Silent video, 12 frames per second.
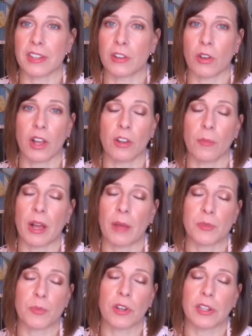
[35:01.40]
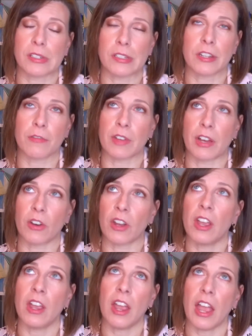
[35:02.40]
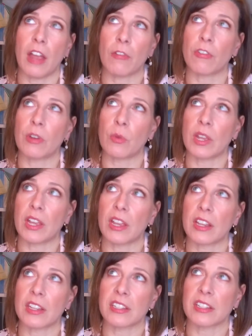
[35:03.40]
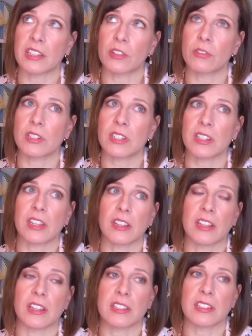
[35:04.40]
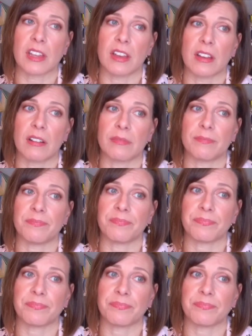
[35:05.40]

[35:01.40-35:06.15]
I know ColourPop's bringing stuff out every week. It's a little ridiculous. Um,